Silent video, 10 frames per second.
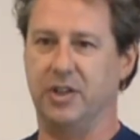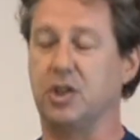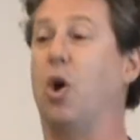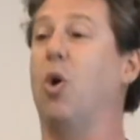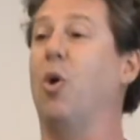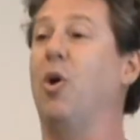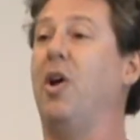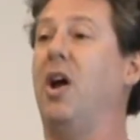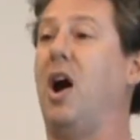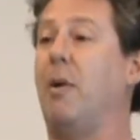So
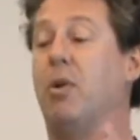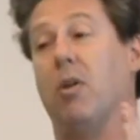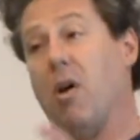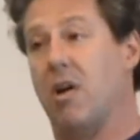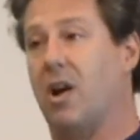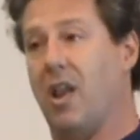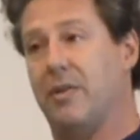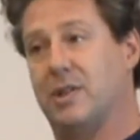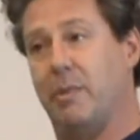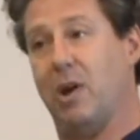I'm no longer
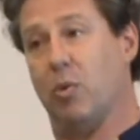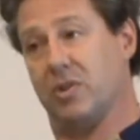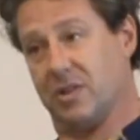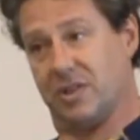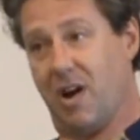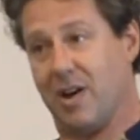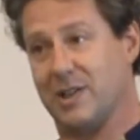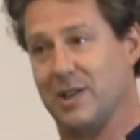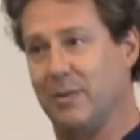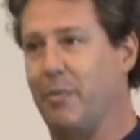allowed to make Worcester
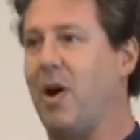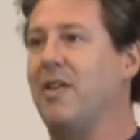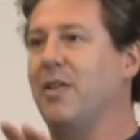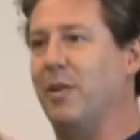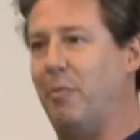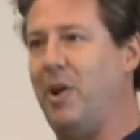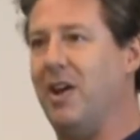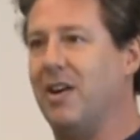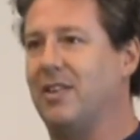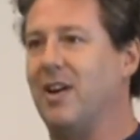sauce, but
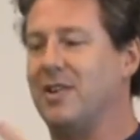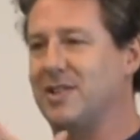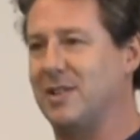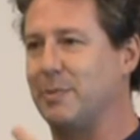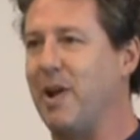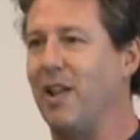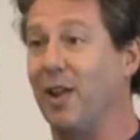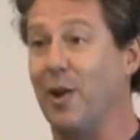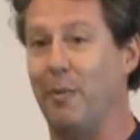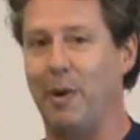beer does smell
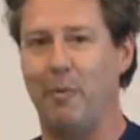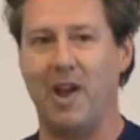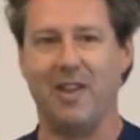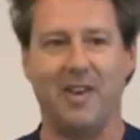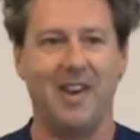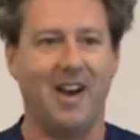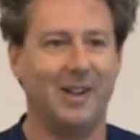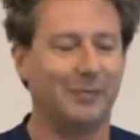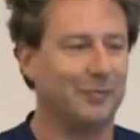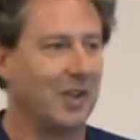a little bit better than
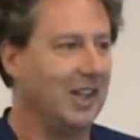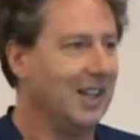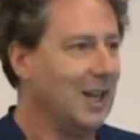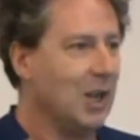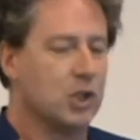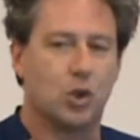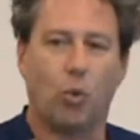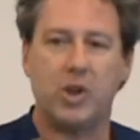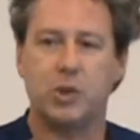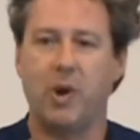that.
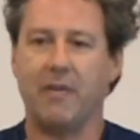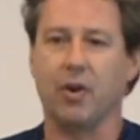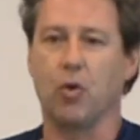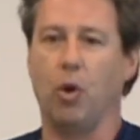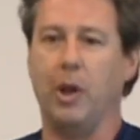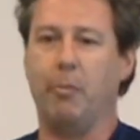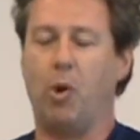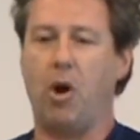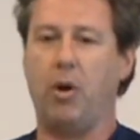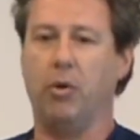So once we have the rolling
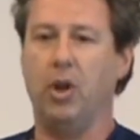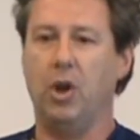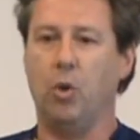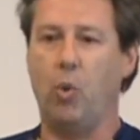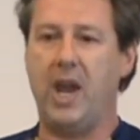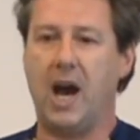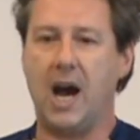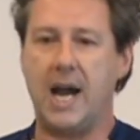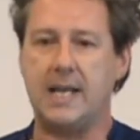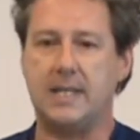boil, we
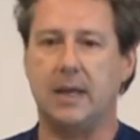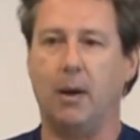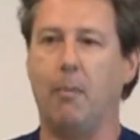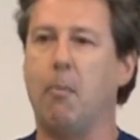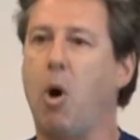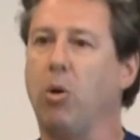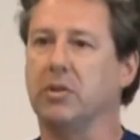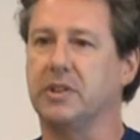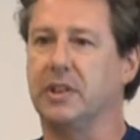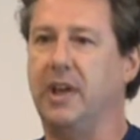add
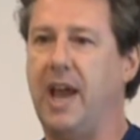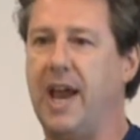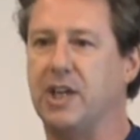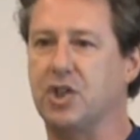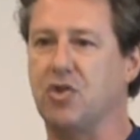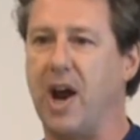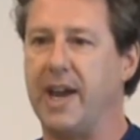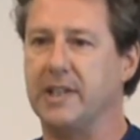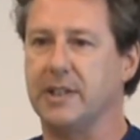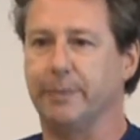malt
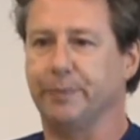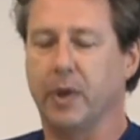extract.